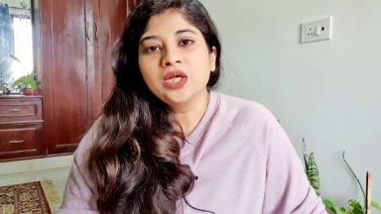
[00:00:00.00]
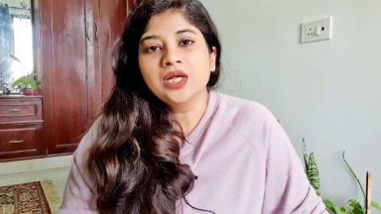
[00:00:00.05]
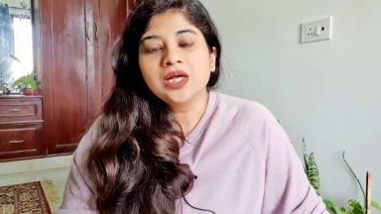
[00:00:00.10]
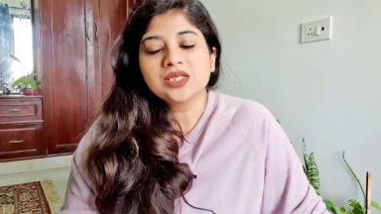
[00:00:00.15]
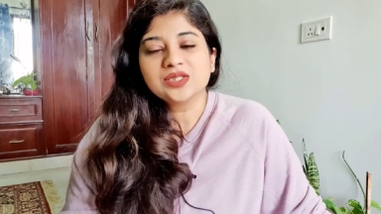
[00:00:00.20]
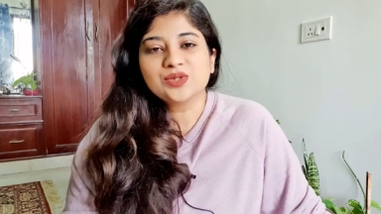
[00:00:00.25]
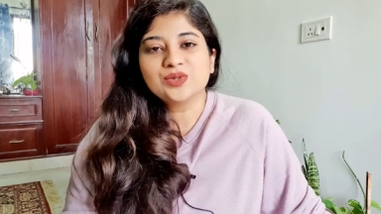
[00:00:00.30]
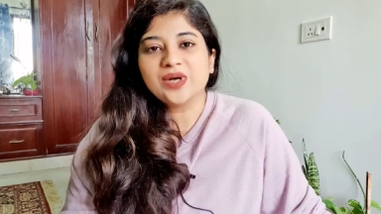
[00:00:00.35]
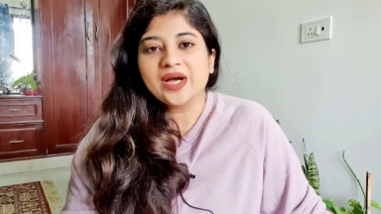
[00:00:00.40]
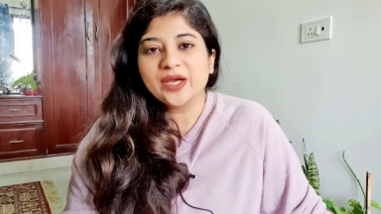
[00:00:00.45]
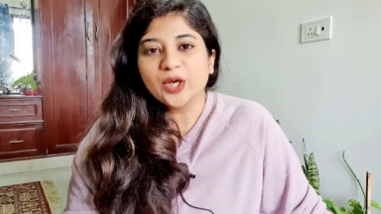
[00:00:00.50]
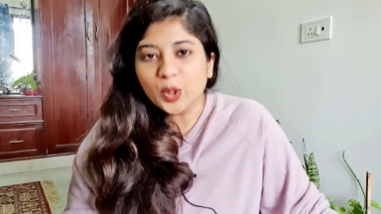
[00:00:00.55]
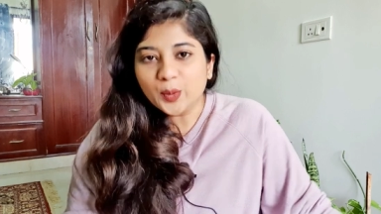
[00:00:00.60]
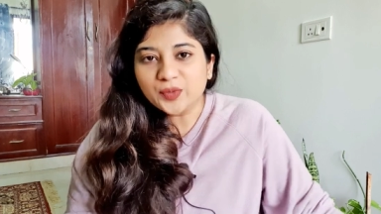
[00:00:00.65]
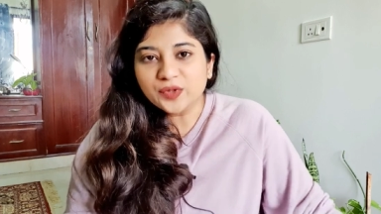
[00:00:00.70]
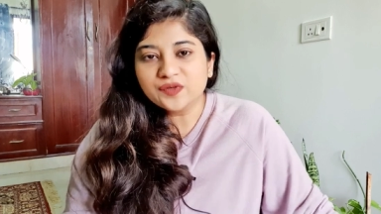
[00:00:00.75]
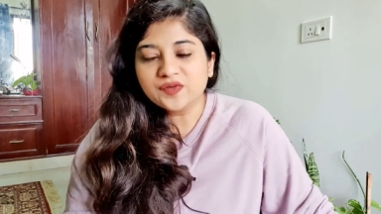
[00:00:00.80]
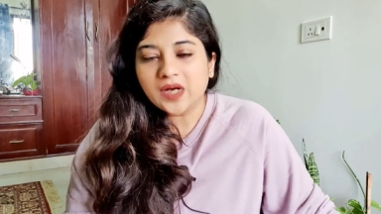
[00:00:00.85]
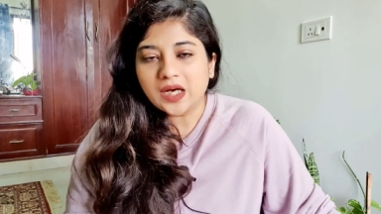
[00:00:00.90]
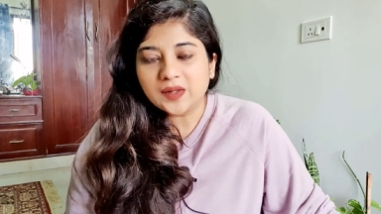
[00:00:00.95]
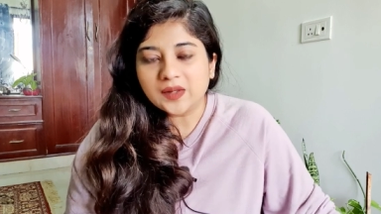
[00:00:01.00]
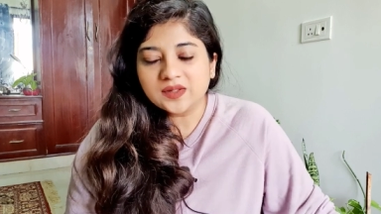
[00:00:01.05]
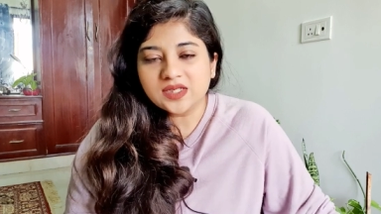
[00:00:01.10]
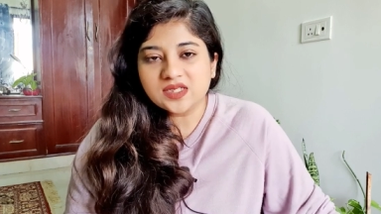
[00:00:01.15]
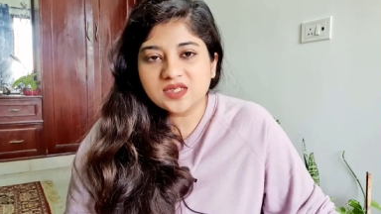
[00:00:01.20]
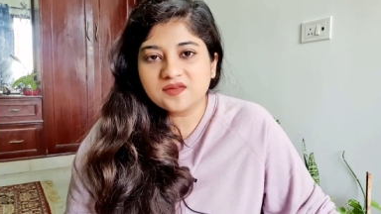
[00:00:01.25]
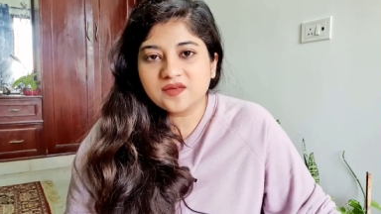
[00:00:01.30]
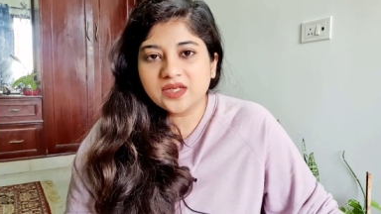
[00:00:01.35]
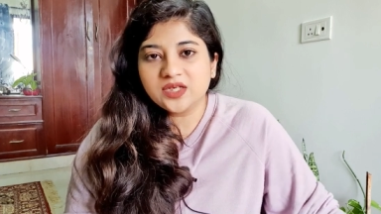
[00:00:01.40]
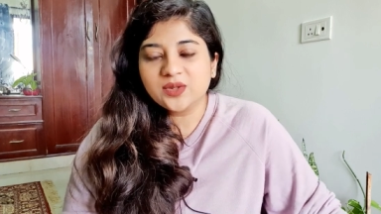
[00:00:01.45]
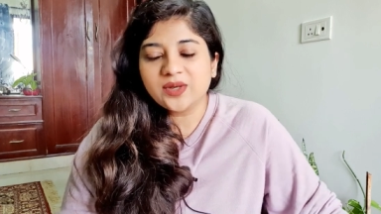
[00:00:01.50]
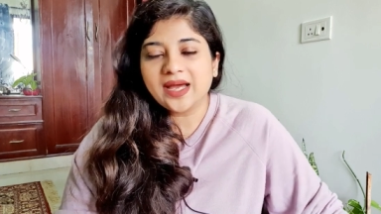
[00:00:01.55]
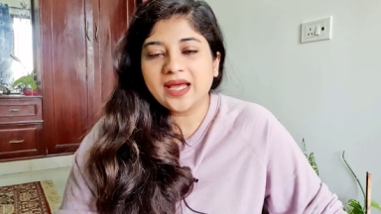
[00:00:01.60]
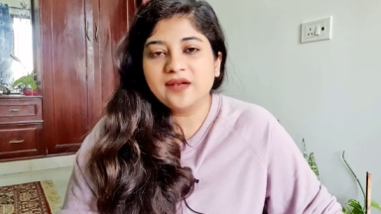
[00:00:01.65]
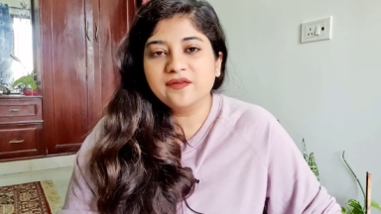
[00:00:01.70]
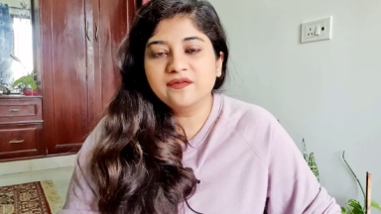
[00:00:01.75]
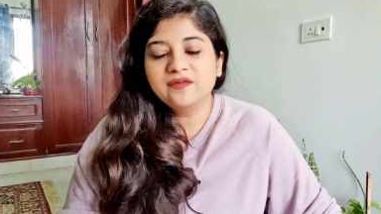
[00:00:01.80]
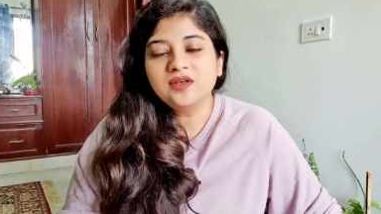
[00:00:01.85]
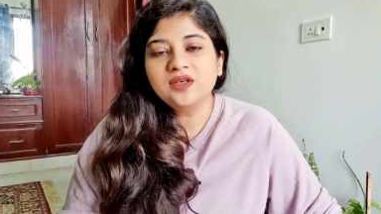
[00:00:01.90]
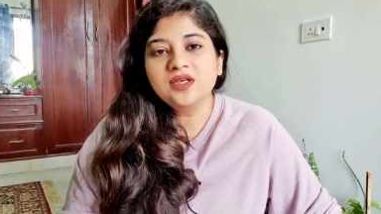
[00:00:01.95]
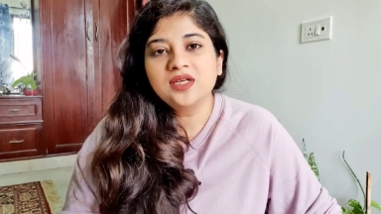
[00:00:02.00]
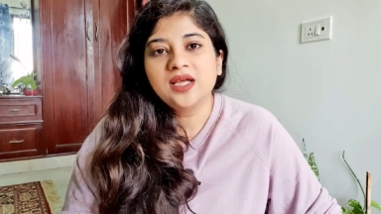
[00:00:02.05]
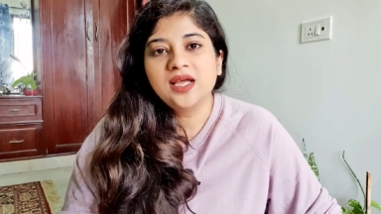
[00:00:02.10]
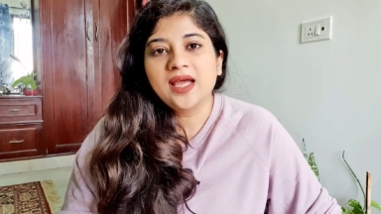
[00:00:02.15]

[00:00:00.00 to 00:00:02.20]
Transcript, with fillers: so i hope you found this video helpful